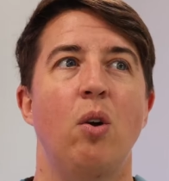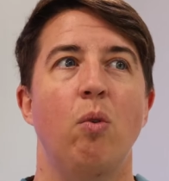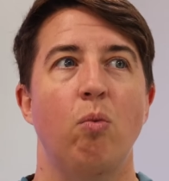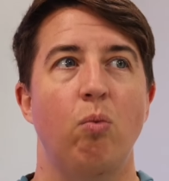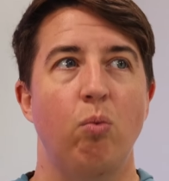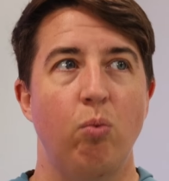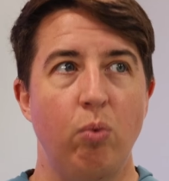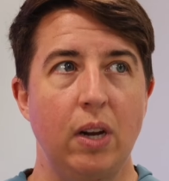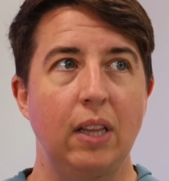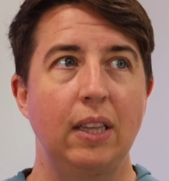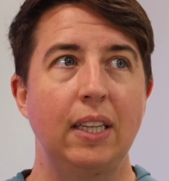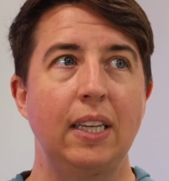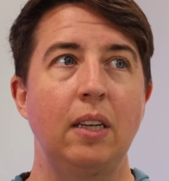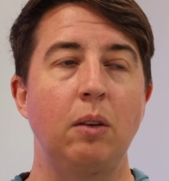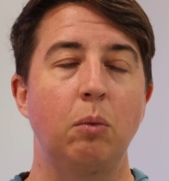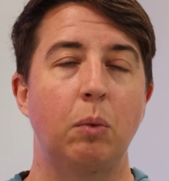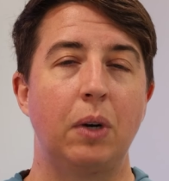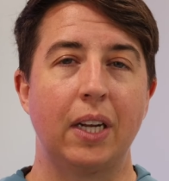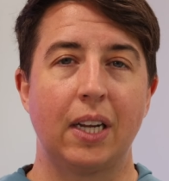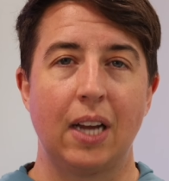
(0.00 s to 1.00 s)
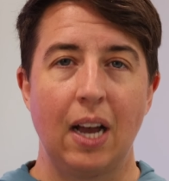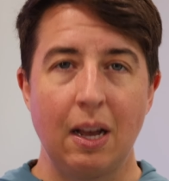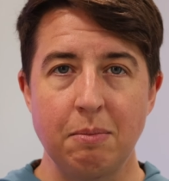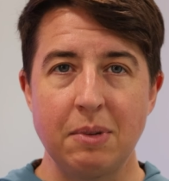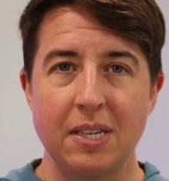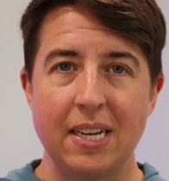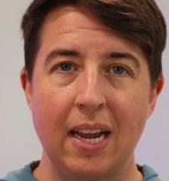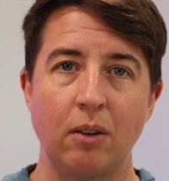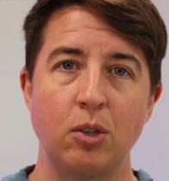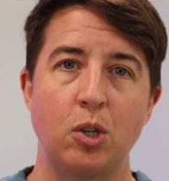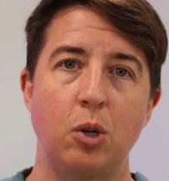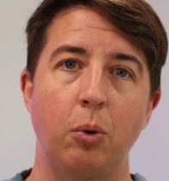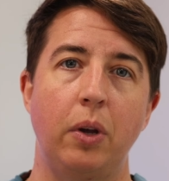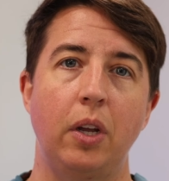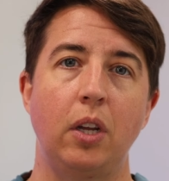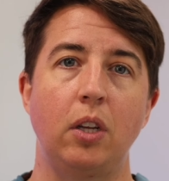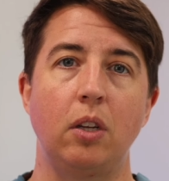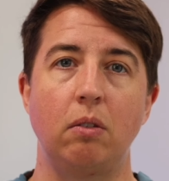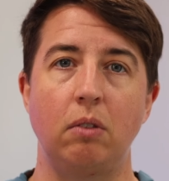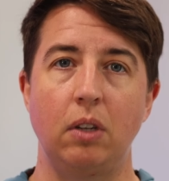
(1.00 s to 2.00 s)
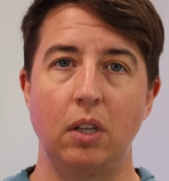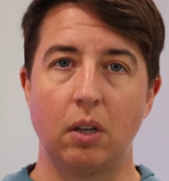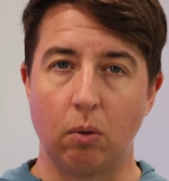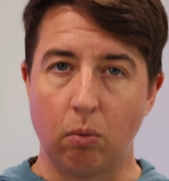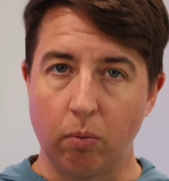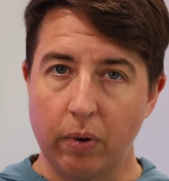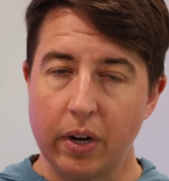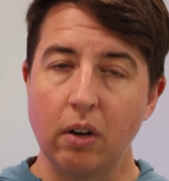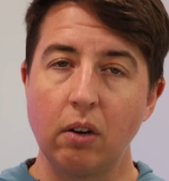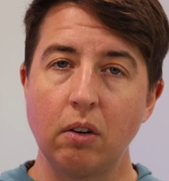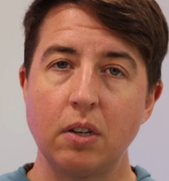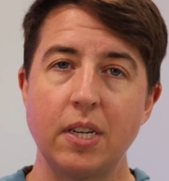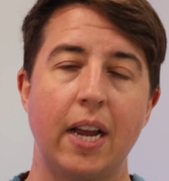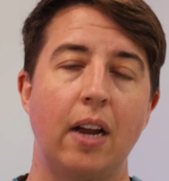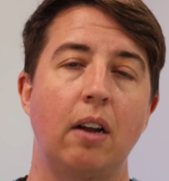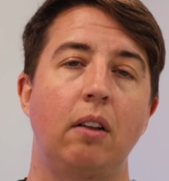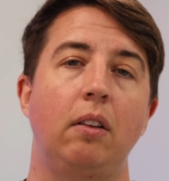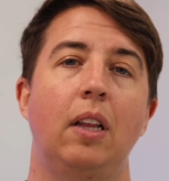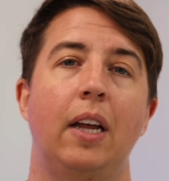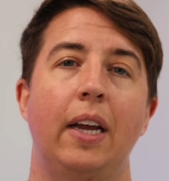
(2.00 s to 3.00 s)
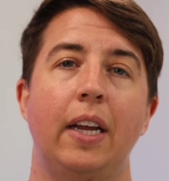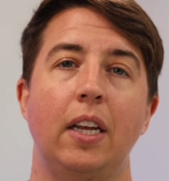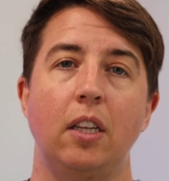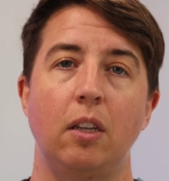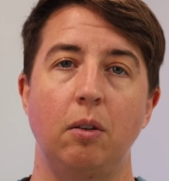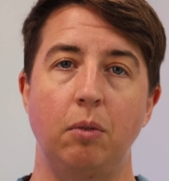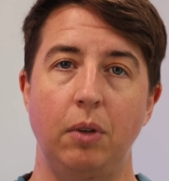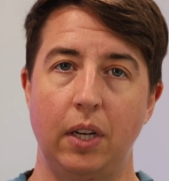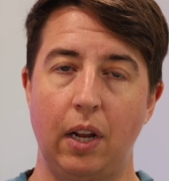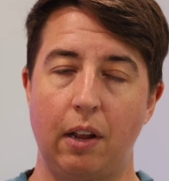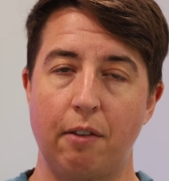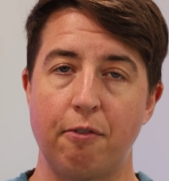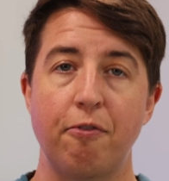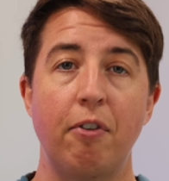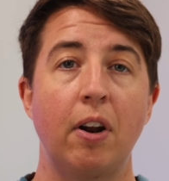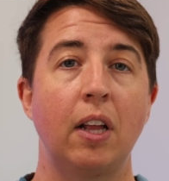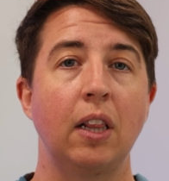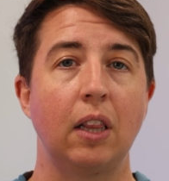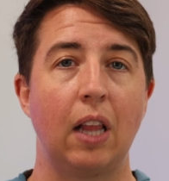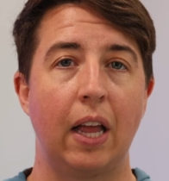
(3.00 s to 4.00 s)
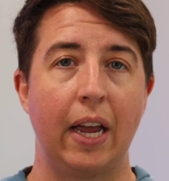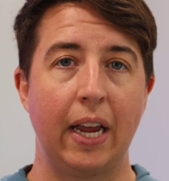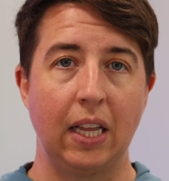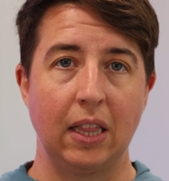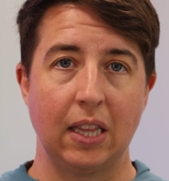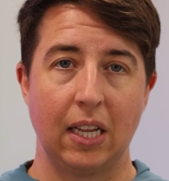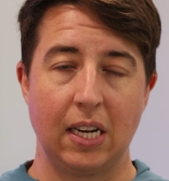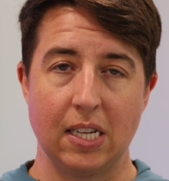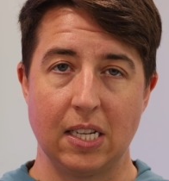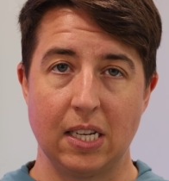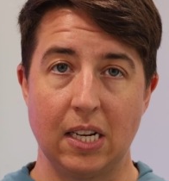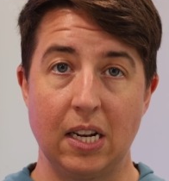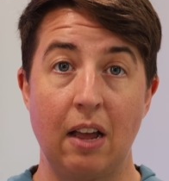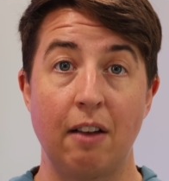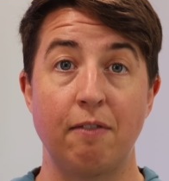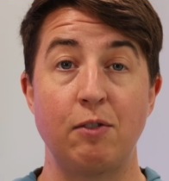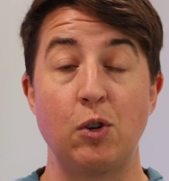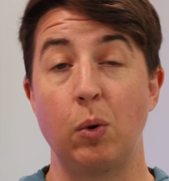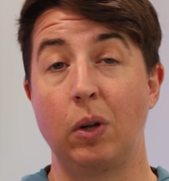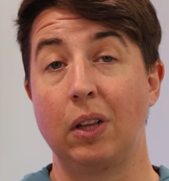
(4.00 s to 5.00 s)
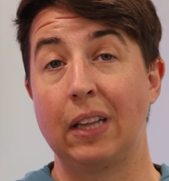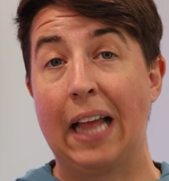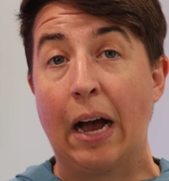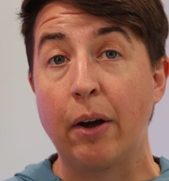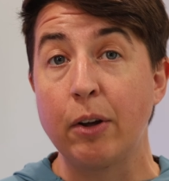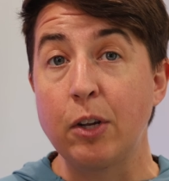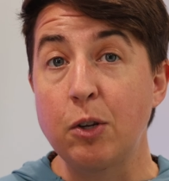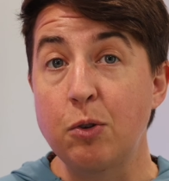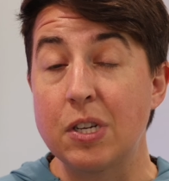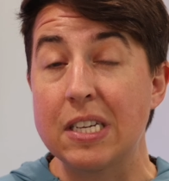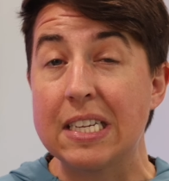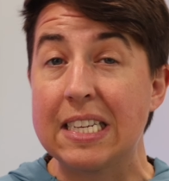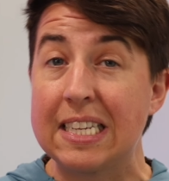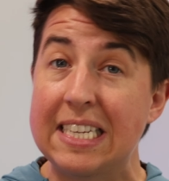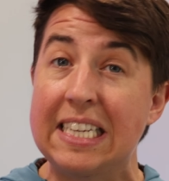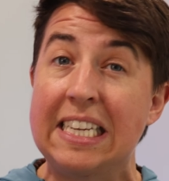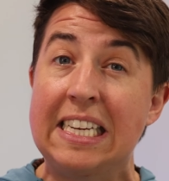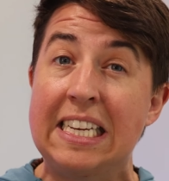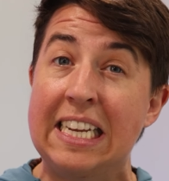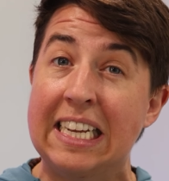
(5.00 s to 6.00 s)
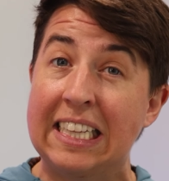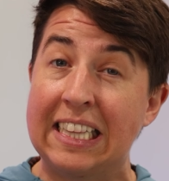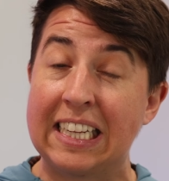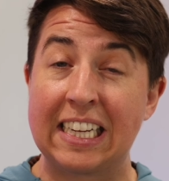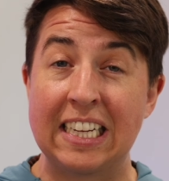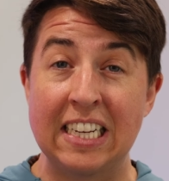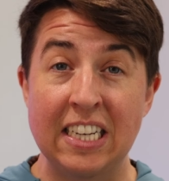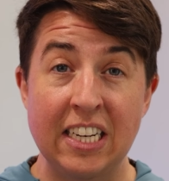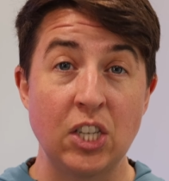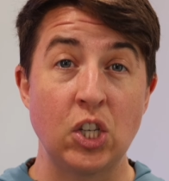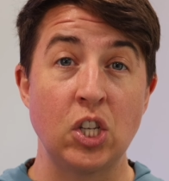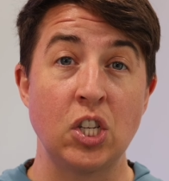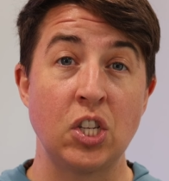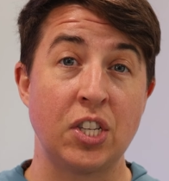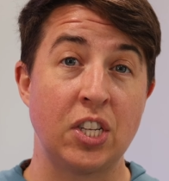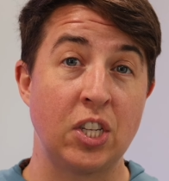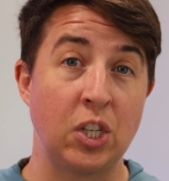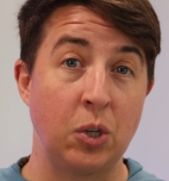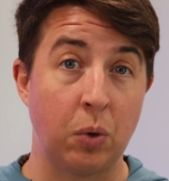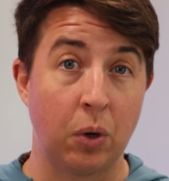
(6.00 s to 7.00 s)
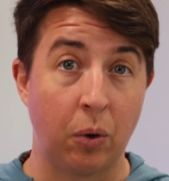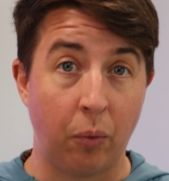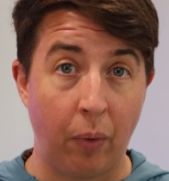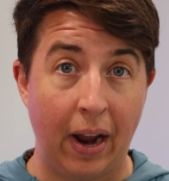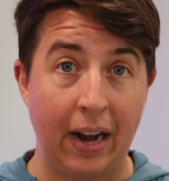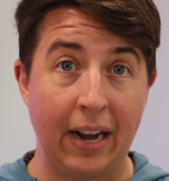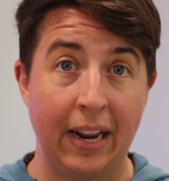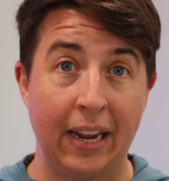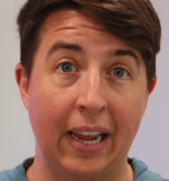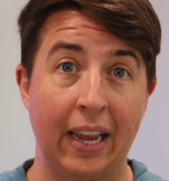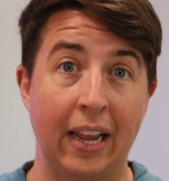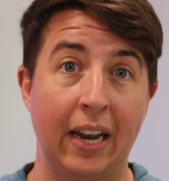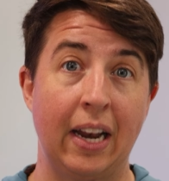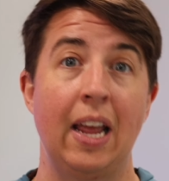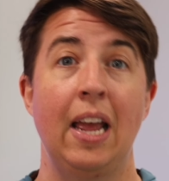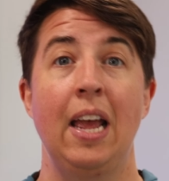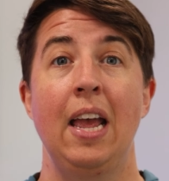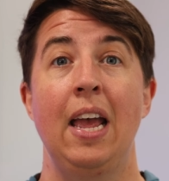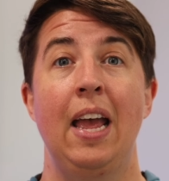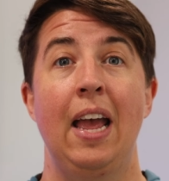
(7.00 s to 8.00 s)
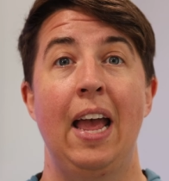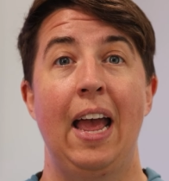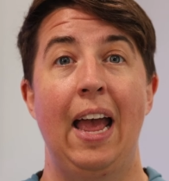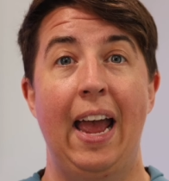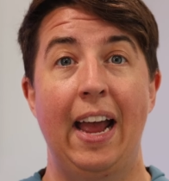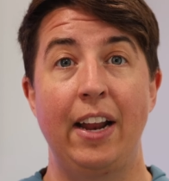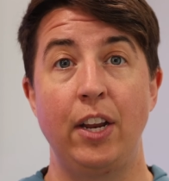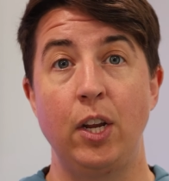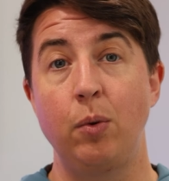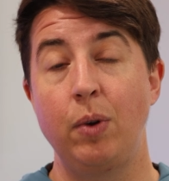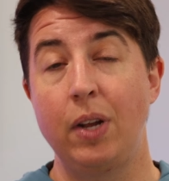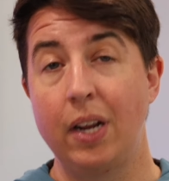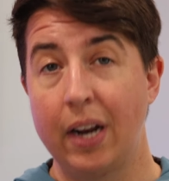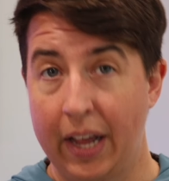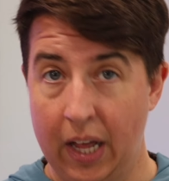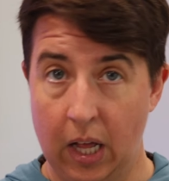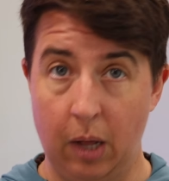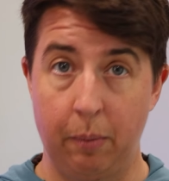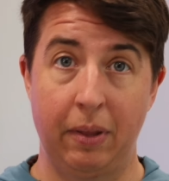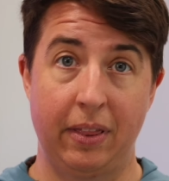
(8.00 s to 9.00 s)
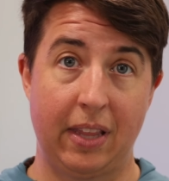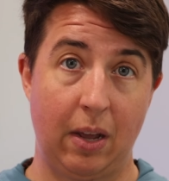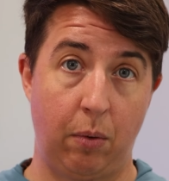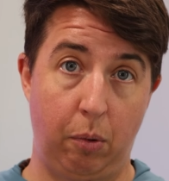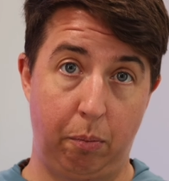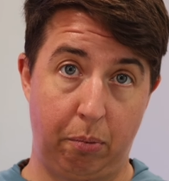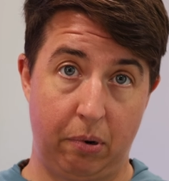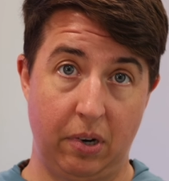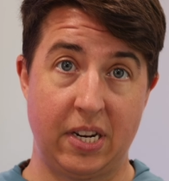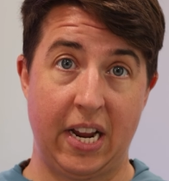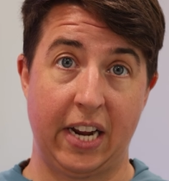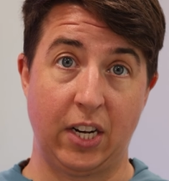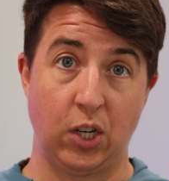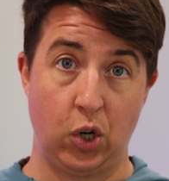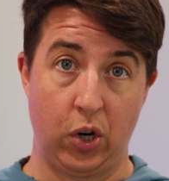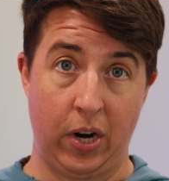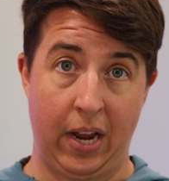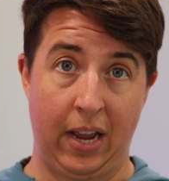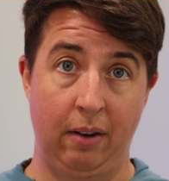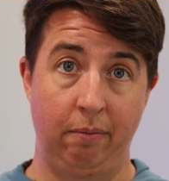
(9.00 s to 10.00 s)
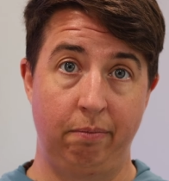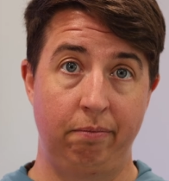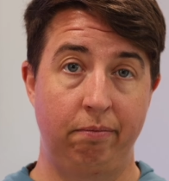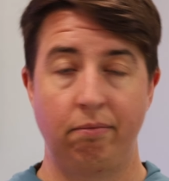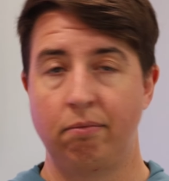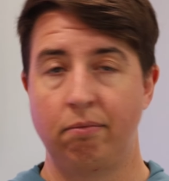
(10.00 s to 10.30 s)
Really, when it comes down to it, you need a rear tail light, you need a front light that is enough to allow you to see in the conditions that you are riding in, and you need a helmet that will protect your head.